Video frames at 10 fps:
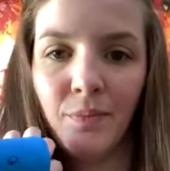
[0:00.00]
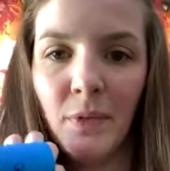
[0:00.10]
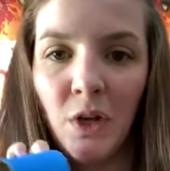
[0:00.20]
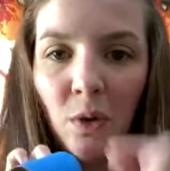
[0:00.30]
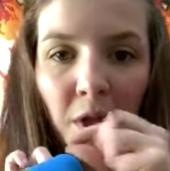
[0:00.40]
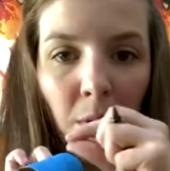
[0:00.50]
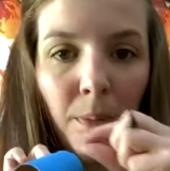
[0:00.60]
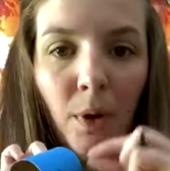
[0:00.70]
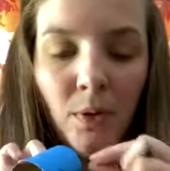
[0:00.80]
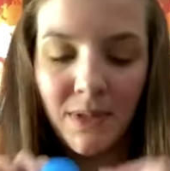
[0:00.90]
you know, little
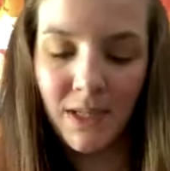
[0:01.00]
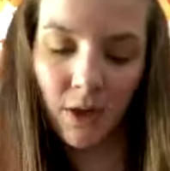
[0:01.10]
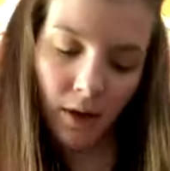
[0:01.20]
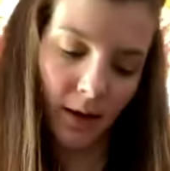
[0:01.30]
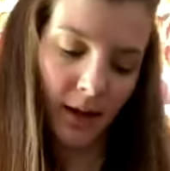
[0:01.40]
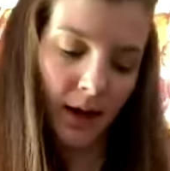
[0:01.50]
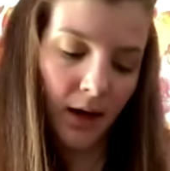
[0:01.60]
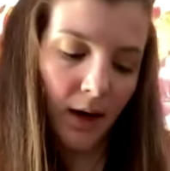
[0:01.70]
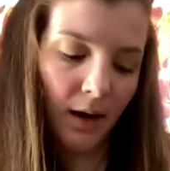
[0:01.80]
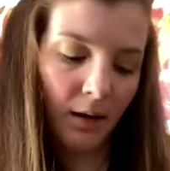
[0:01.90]
bows here or
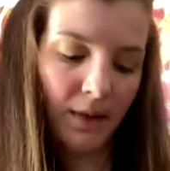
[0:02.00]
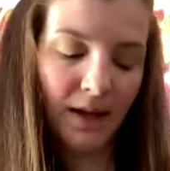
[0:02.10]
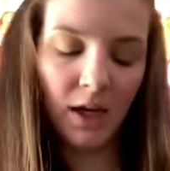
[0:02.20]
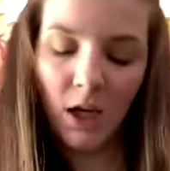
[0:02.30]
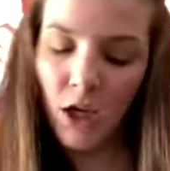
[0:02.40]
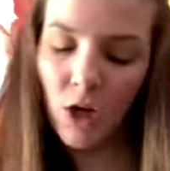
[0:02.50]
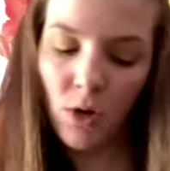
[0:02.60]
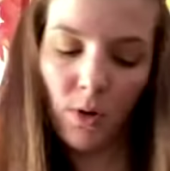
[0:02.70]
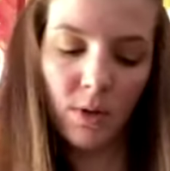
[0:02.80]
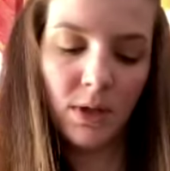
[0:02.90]
there, make it
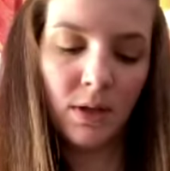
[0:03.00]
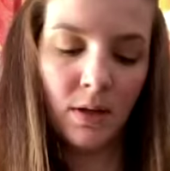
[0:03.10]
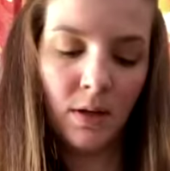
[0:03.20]
cute,